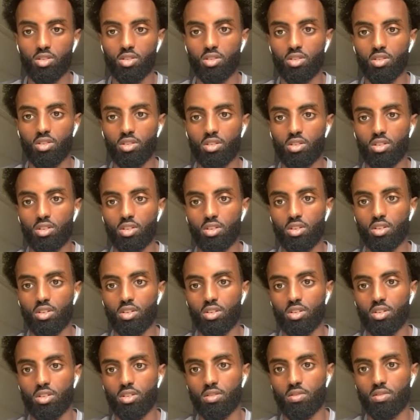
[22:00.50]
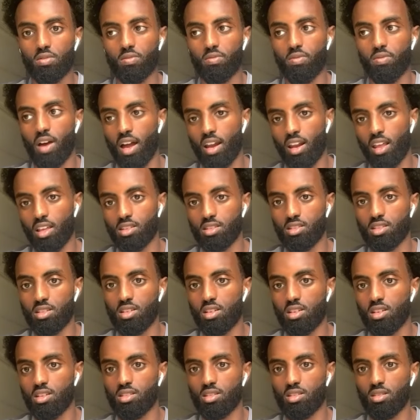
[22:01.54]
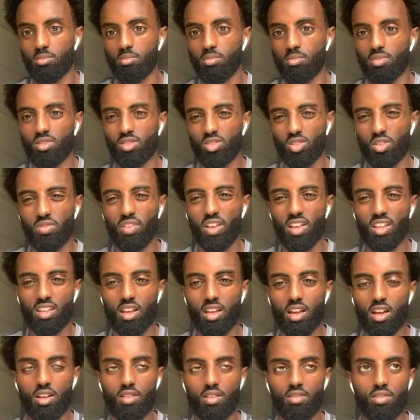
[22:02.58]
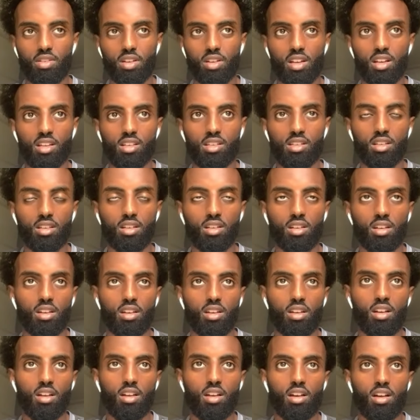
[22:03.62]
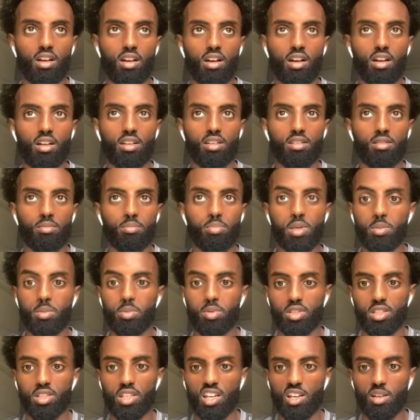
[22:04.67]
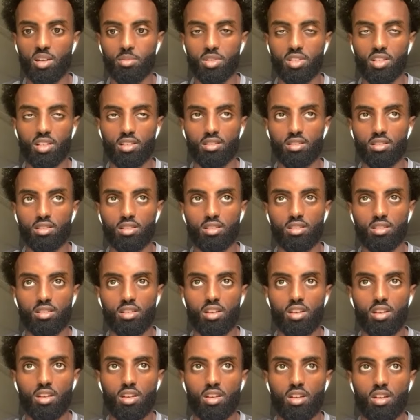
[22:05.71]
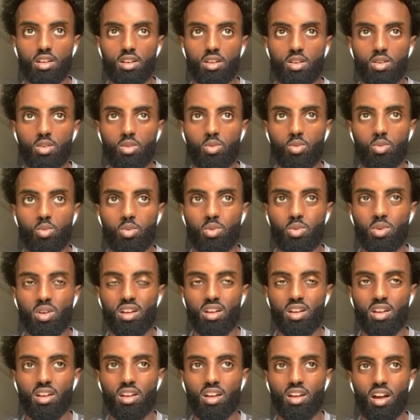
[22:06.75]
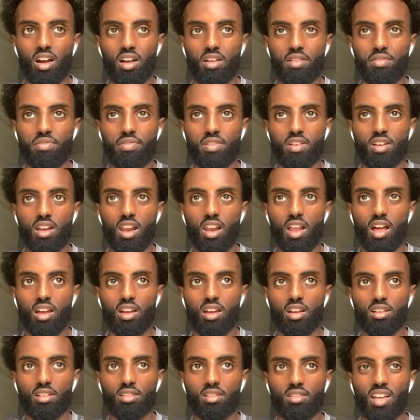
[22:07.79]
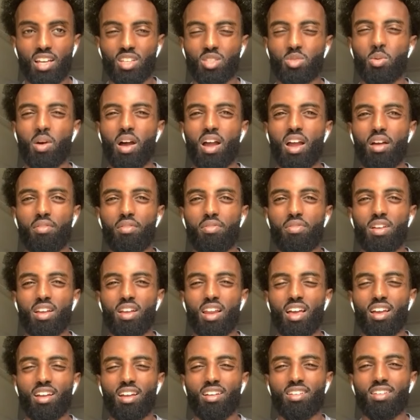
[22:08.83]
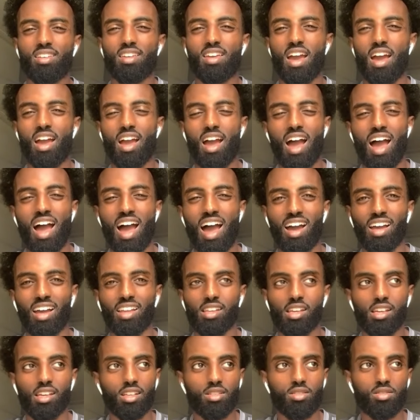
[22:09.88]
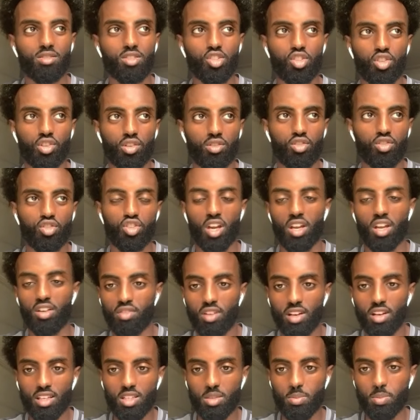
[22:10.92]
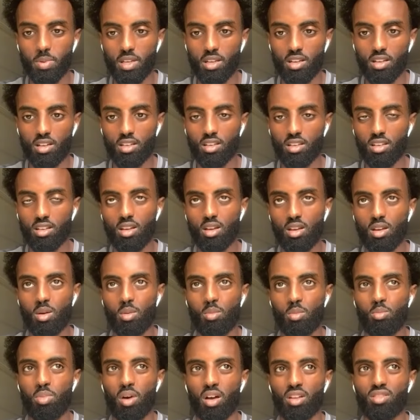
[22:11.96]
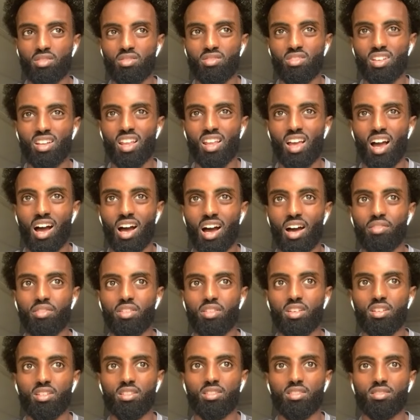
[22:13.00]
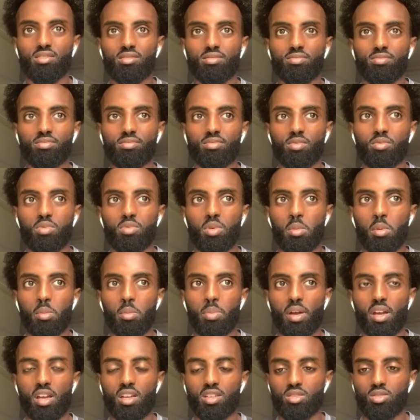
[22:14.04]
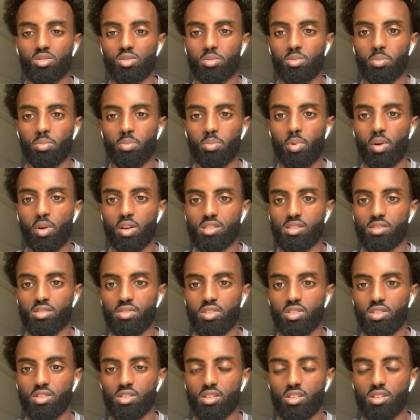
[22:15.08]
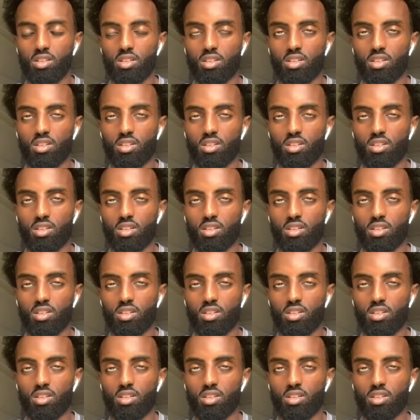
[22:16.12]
or finances and stuff like that, really, and people's circumstances. Where I feel like that's why I feel like yeah, I had it generally speaking, but I didn't really have it from a personal point of view.